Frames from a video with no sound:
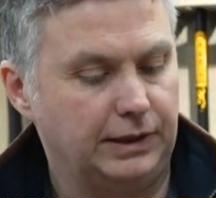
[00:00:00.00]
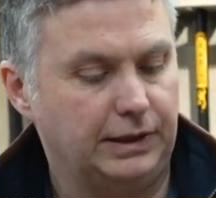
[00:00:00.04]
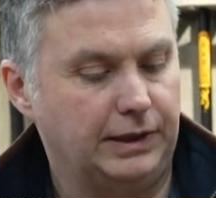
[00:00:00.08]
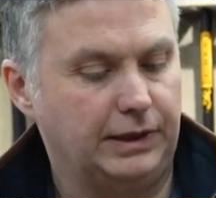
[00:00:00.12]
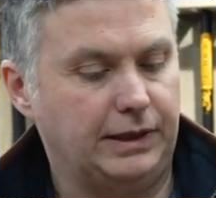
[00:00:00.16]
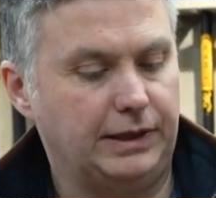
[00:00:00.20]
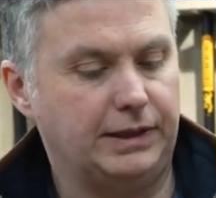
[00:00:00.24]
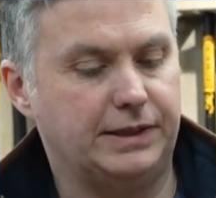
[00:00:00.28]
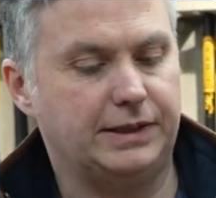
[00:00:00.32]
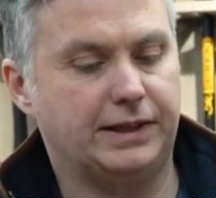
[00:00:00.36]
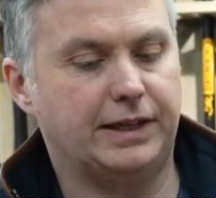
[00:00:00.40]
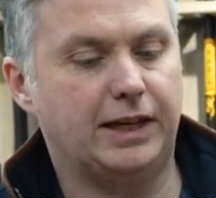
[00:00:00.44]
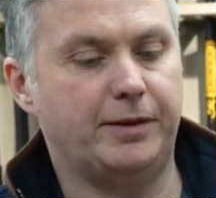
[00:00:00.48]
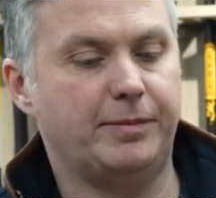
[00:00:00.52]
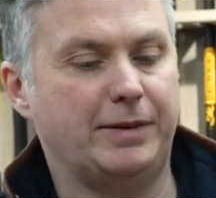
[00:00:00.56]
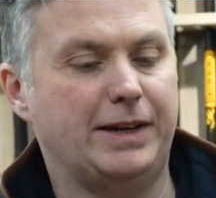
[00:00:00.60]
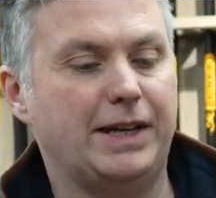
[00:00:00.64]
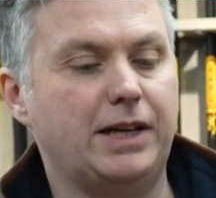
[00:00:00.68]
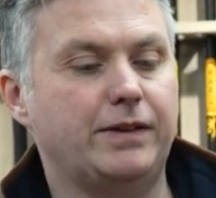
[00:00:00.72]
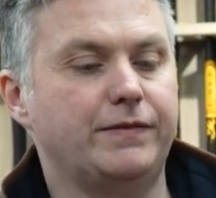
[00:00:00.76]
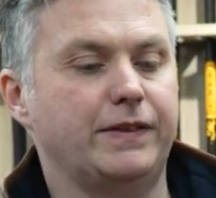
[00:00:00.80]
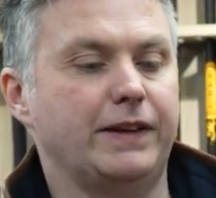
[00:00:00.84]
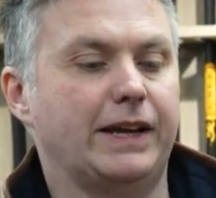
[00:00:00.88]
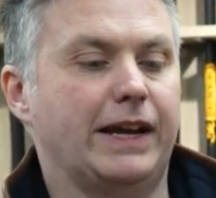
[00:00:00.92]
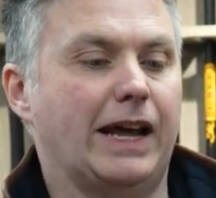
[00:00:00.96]
is to keep an
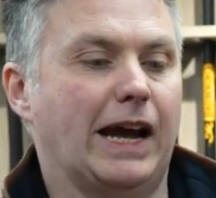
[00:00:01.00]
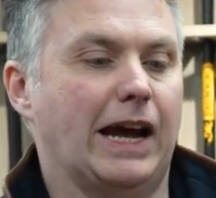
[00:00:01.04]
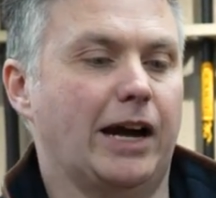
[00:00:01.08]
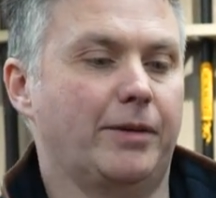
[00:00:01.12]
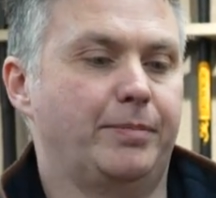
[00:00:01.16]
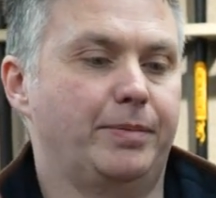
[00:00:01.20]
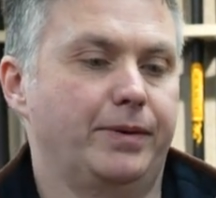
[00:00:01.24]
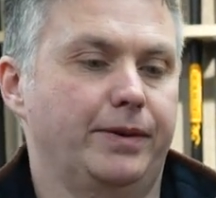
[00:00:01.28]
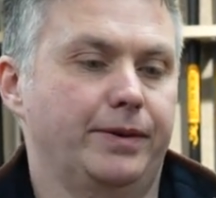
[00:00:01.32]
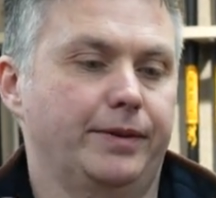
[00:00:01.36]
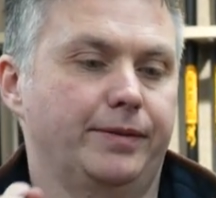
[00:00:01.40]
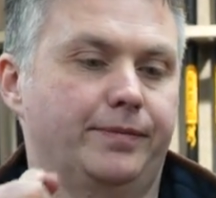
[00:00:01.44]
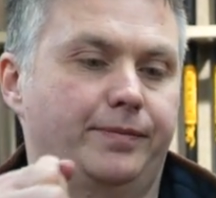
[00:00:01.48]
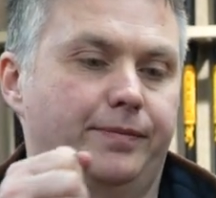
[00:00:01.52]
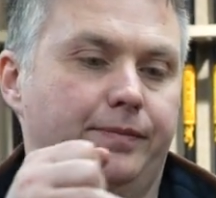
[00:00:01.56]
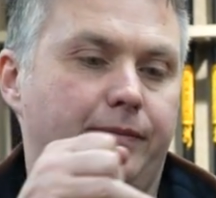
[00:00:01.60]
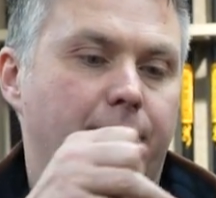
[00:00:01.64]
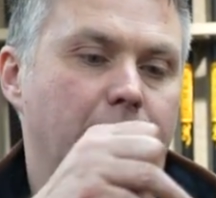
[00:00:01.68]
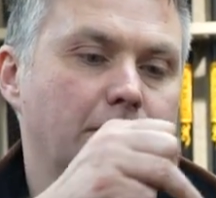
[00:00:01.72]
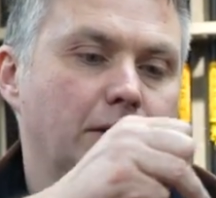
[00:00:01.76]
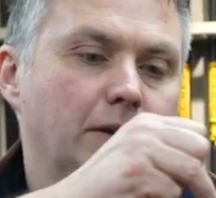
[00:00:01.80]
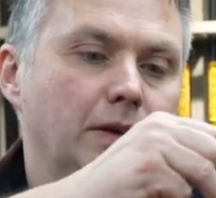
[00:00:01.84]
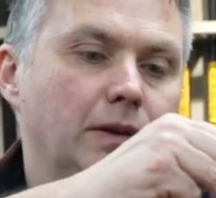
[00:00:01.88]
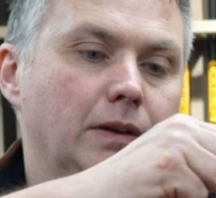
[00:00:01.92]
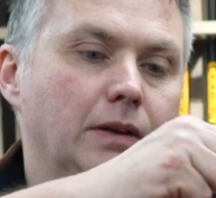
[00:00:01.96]
even gap
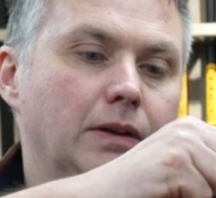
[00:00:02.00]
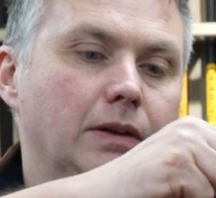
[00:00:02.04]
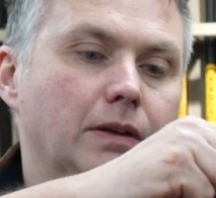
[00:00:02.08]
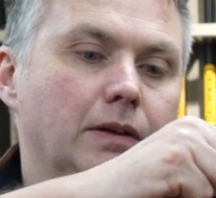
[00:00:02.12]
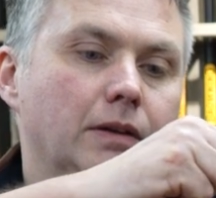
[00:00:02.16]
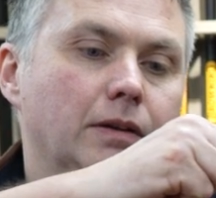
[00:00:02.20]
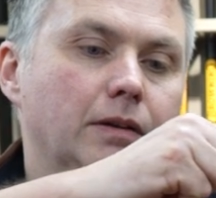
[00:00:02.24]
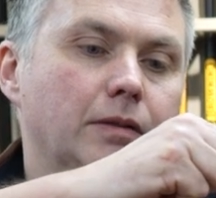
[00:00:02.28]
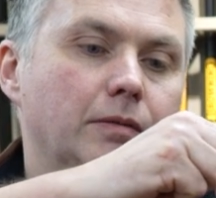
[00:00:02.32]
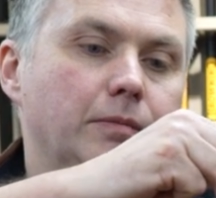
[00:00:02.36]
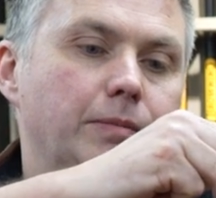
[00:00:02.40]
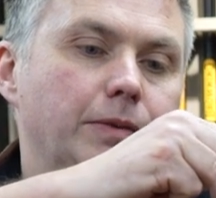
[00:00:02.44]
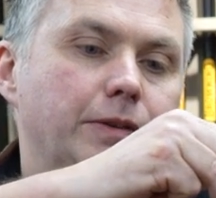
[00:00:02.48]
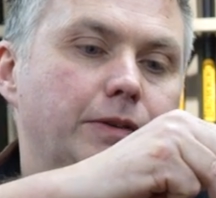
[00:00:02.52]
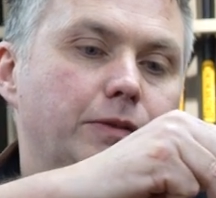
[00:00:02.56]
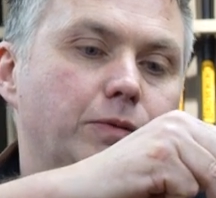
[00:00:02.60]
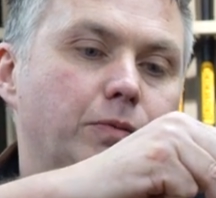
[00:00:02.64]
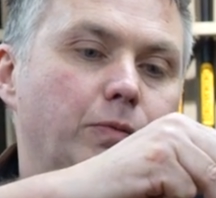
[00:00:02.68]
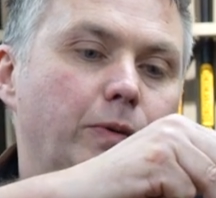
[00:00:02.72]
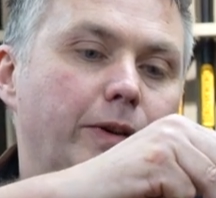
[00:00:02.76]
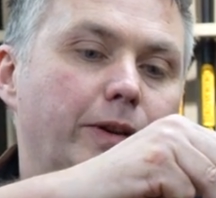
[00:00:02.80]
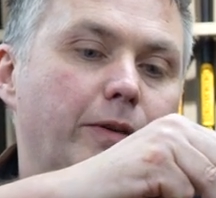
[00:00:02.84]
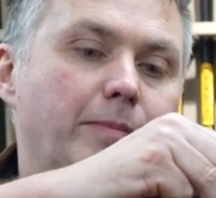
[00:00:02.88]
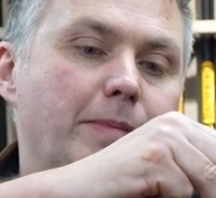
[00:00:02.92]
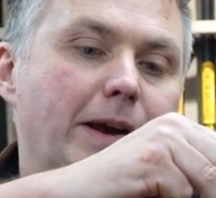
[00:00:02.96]
but
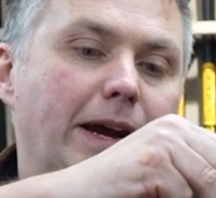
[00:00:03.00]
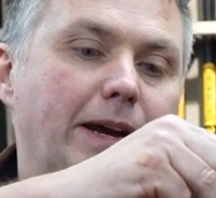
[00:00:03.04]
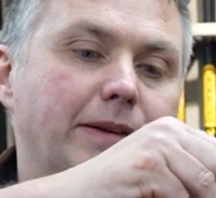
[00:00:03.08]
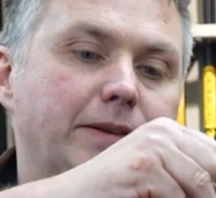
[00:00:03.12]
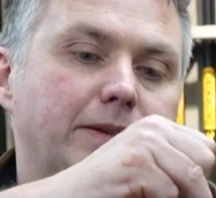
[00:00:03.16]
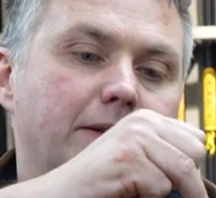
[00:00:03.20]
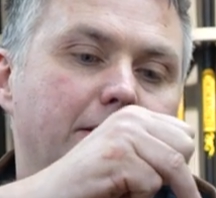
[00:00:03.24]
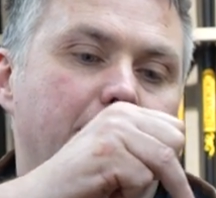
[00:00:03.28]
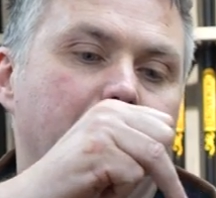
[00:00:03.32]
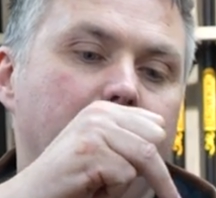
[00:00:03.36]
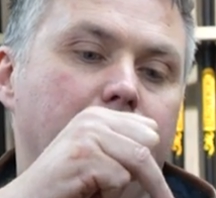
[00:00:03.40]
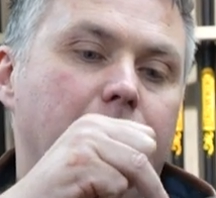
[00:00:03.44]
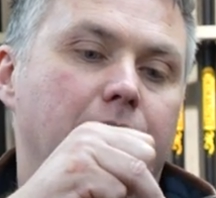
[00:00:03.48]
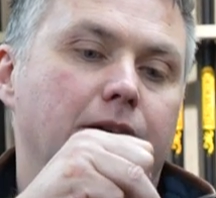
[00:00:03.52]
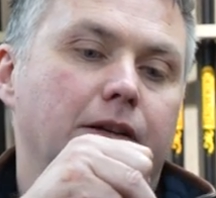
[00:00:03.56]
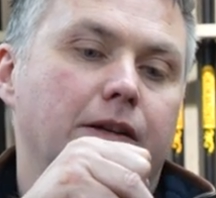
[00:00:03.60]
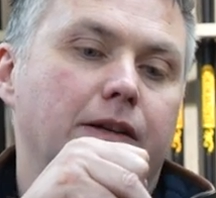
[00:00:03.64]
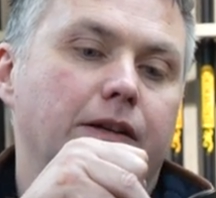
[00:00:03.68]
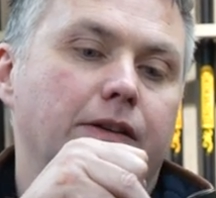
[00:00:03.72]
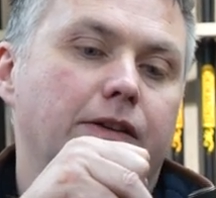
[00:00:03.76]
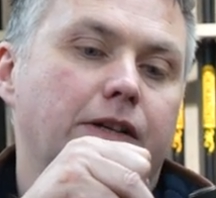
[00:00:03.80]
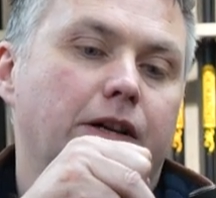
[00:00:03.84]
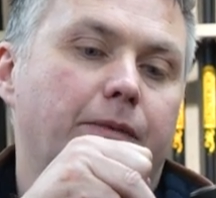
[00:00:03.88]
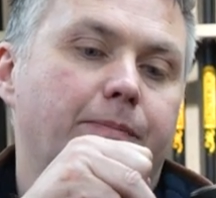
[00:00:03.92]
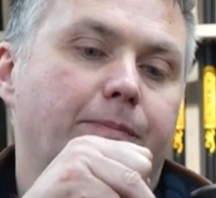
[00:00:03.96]
where the mount,
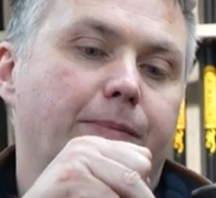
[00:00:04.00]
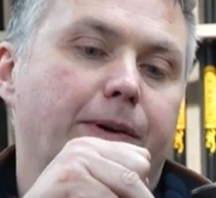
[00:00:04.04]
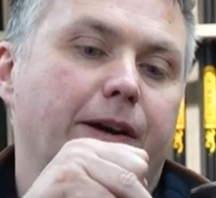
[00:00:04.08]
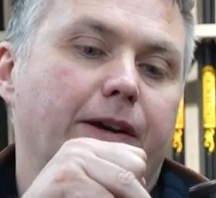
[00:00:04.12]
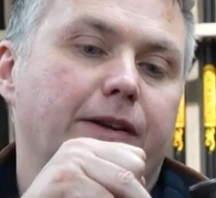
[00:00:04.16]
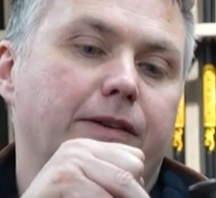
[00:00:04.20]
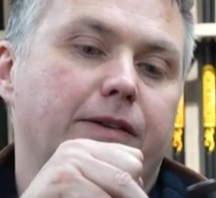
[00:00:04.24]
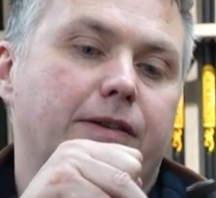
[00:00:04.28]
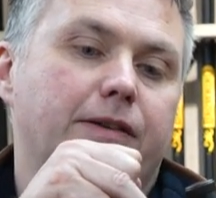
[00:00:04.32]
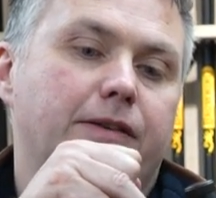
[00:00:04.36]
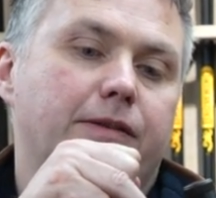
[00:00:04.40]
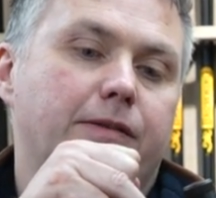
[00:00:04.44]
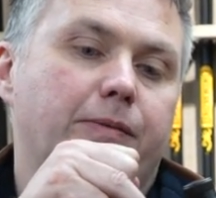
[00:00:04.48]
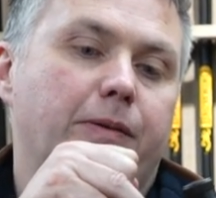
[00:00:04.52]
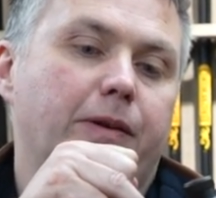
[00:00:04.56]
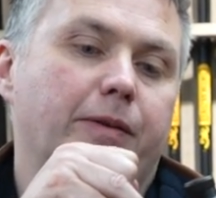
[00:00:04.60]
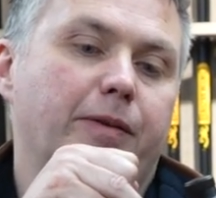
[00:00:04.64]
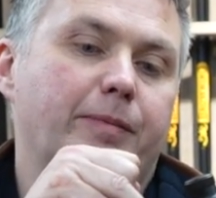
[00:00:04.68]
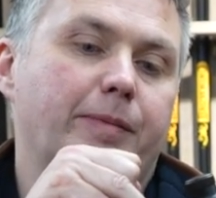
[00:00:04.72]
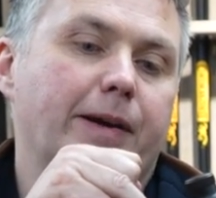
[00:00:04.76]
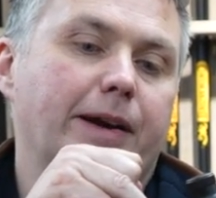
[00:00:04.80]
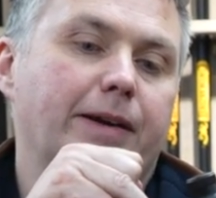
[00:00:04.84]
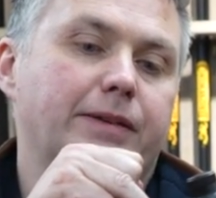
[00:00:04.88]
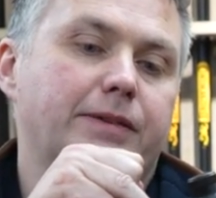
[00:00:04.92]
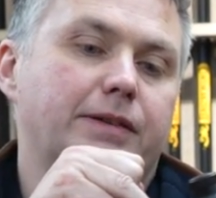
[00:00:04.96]
top part
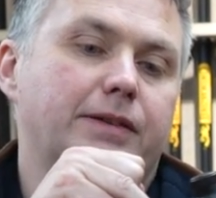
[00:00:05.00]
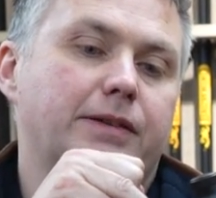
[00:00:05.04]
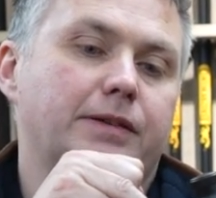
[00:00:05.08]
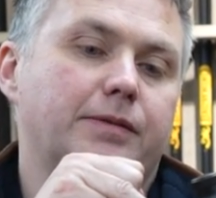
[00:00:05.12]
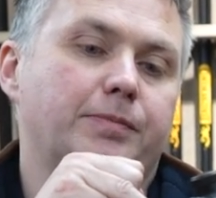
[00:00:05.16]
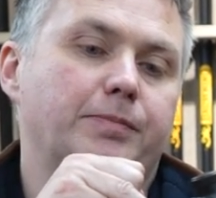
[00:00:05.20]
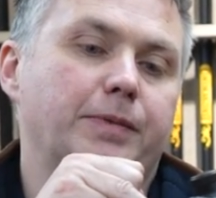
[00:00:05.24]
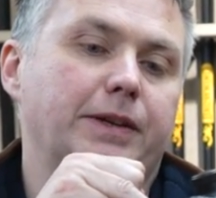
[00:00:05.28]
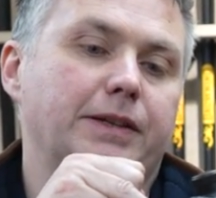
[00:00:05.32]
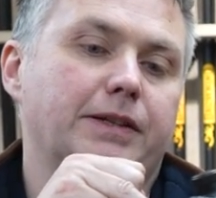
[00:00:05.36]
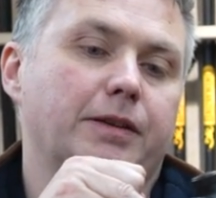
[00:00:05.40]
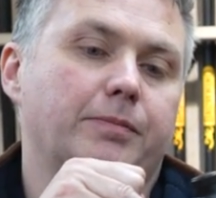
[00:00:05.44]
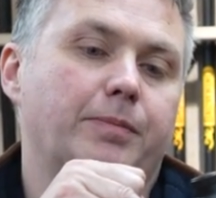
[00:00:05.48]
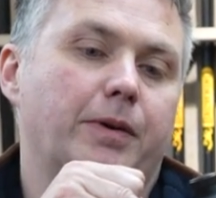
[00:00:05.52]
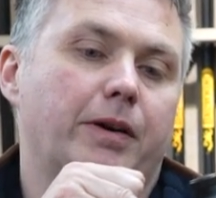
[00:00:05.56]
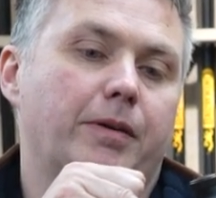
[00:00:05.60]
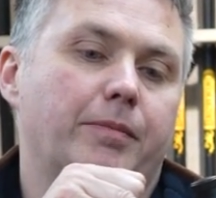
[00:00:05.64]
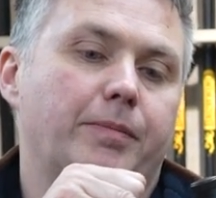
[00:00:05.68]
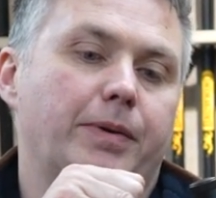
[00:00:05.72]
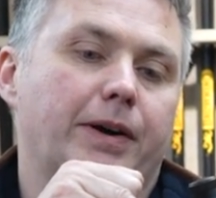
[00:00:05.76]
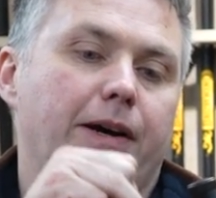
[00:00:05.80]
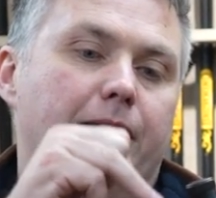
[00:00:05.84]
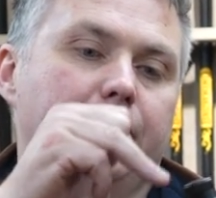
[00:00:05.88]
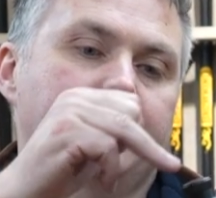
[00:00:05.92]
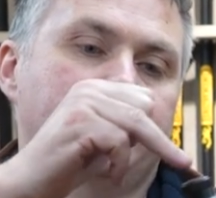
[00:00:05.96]
of the mount meets the
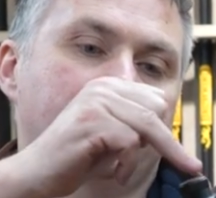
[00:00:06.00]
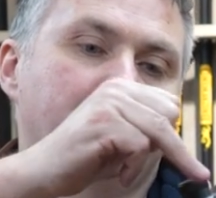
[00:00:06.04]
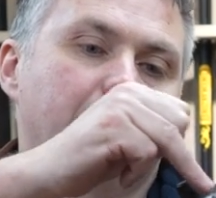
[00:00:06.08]
bottom part.